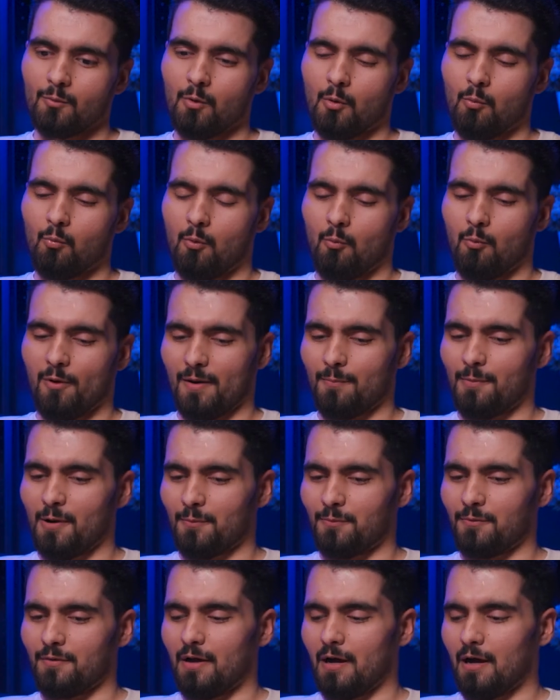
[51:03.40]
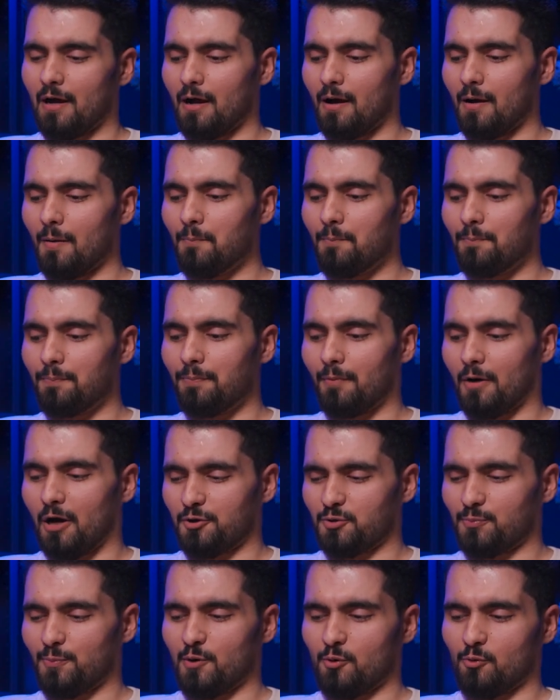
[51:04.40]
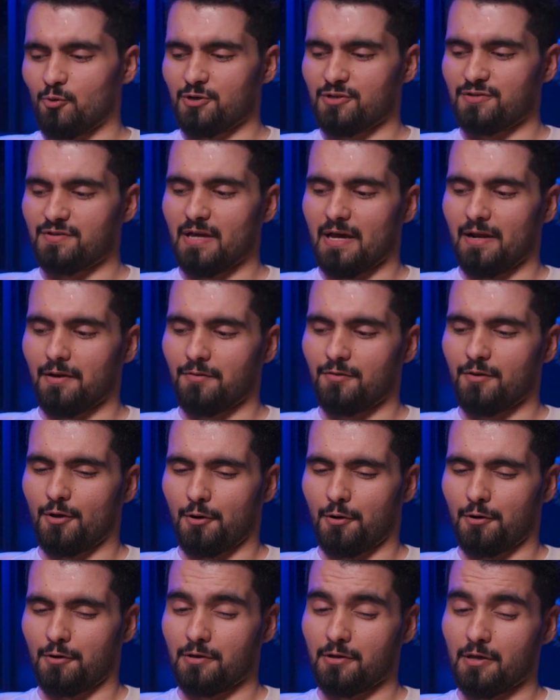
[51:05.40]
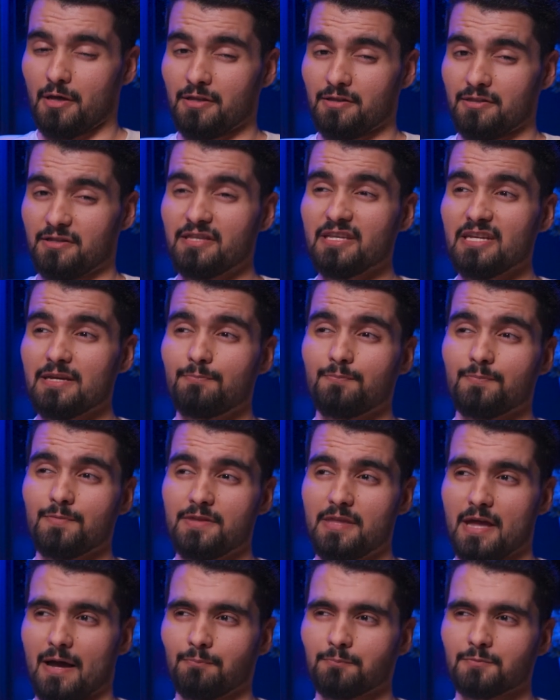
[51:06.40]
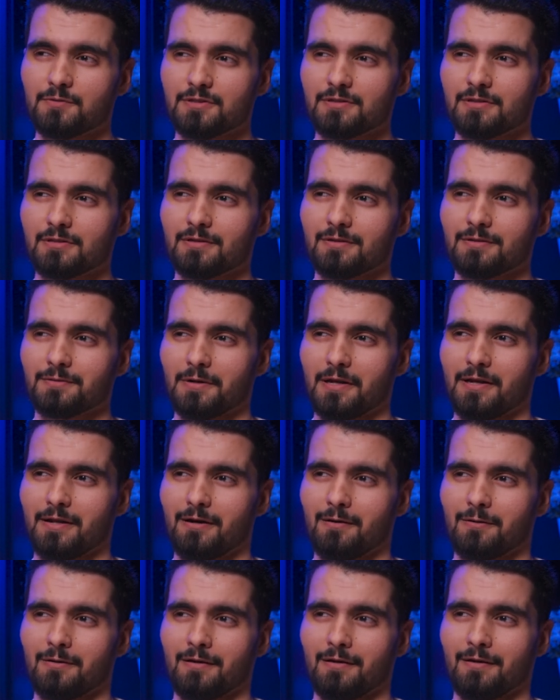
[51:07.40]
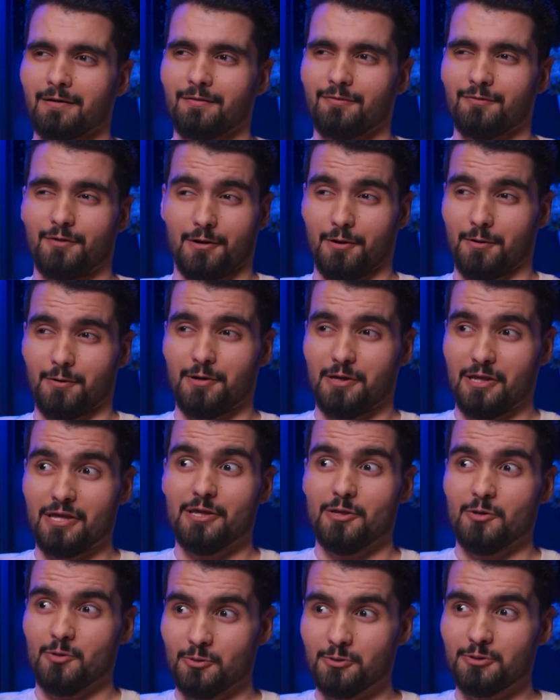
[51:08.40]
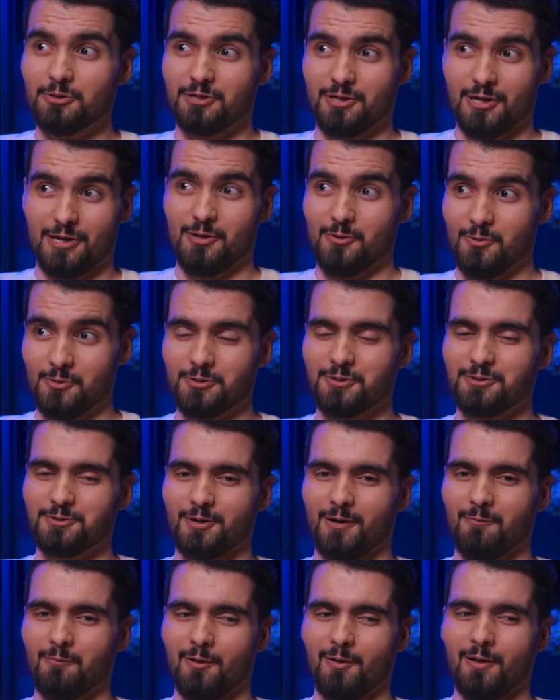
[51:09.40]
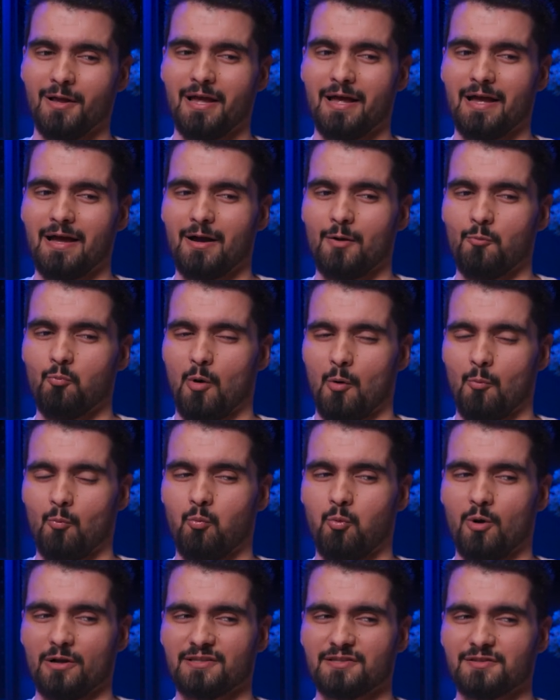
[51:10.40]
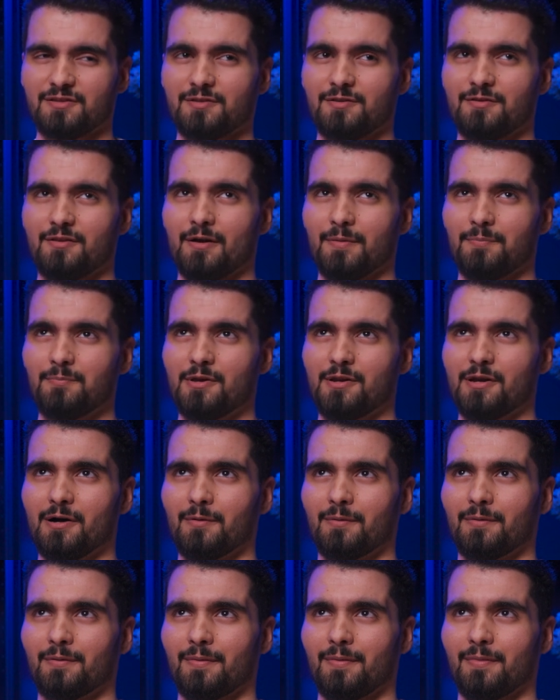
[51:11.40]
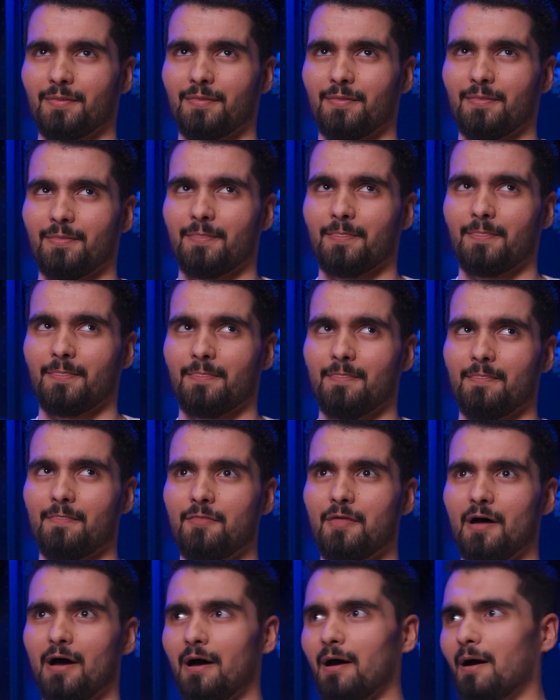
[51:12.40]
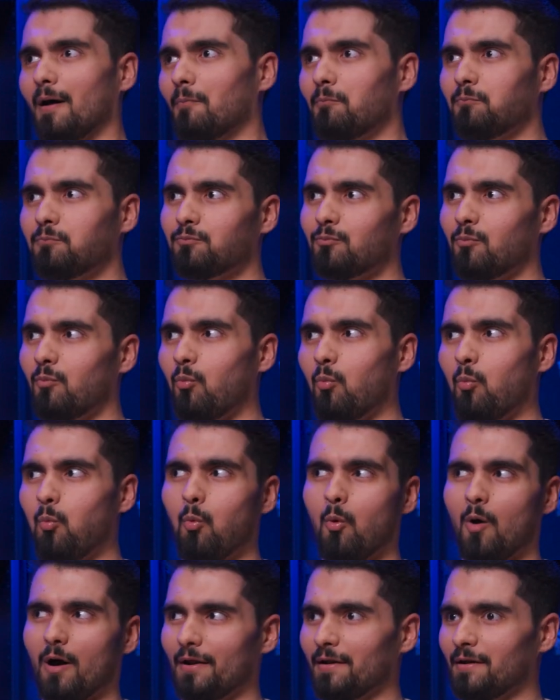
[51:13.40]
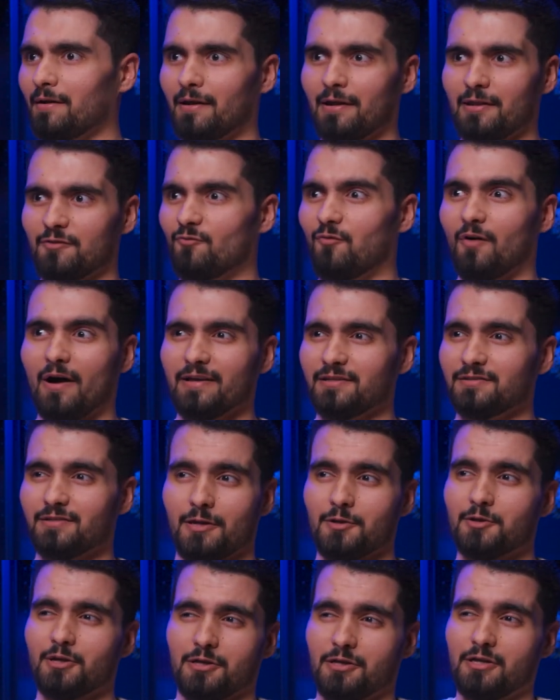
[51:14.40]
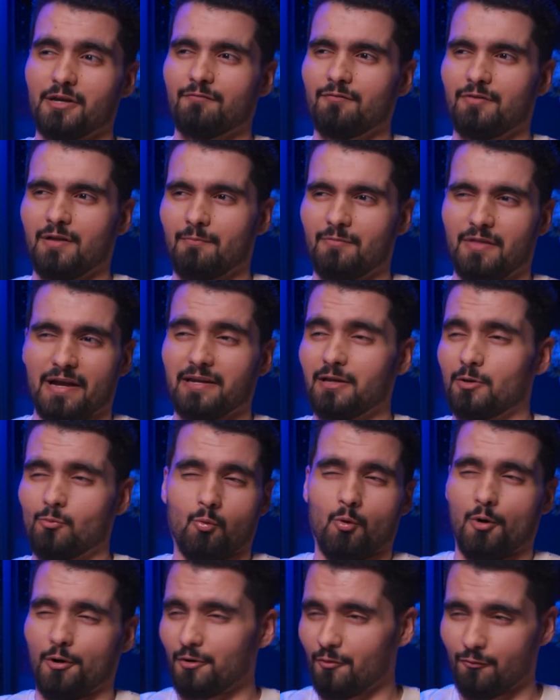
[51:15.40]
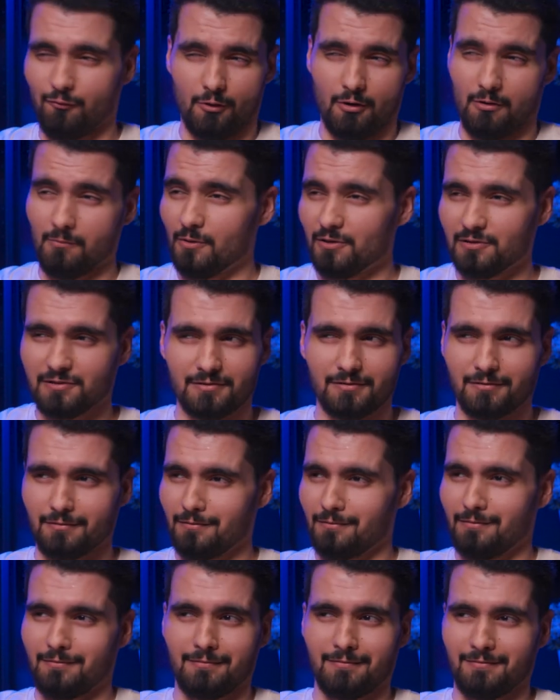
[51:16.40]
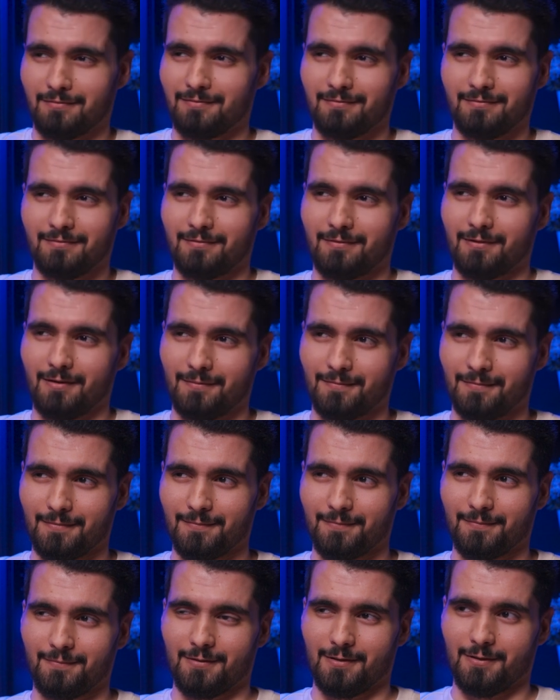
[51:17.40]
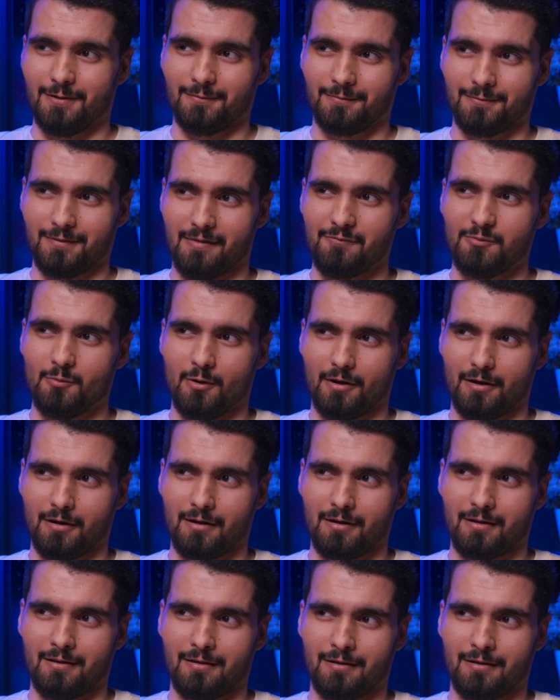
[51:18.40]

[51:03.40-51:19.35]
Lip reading: What about entrepreneurs that are in deep debts right now, that are in huge trouble? What's the, you know, the one advice they can give them that can work for almost, you know, everyone?